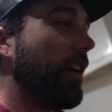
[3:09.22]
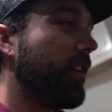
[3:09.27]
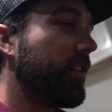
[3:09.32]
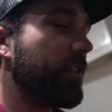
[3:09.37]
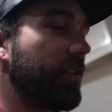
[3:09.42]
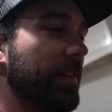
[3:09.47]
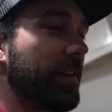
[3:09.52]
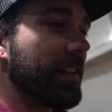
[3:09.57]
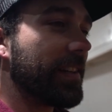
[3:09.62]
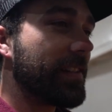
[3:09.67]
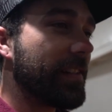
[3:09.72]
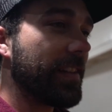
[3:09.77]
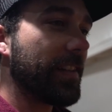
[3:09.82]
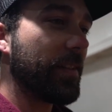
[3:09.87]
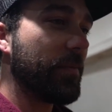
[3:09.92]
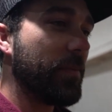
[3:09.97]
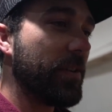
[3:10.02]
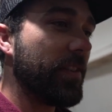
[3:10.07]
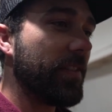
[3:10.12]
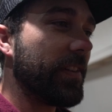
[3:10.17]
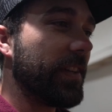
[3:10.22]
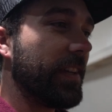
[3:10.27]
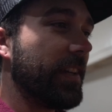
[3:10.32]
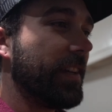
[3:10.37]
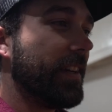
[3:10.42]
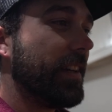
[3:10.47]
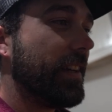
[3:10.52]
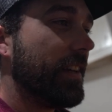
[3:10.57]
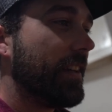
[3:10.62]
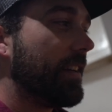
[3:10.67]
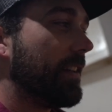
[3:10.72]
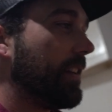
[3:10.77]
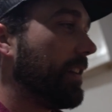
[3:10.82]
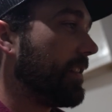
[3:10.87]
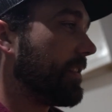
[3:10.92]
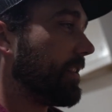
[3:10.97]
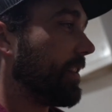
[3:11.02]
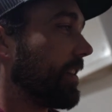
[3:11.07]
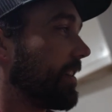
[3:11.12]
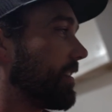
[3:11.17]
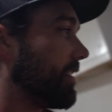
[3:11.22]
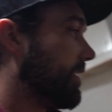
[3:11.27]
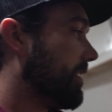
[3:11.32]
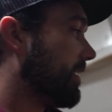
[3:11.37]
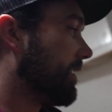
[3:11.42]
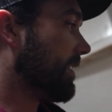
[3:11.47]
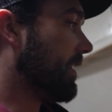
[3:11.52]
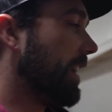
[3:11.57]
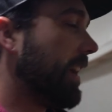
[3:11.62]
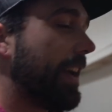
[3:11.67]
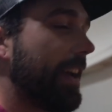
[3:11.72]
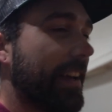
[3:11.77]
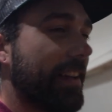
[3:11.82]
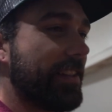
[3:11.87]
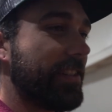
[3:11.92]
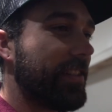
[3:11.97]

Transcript: oh, do you want to see the movie? And I was like, yeah.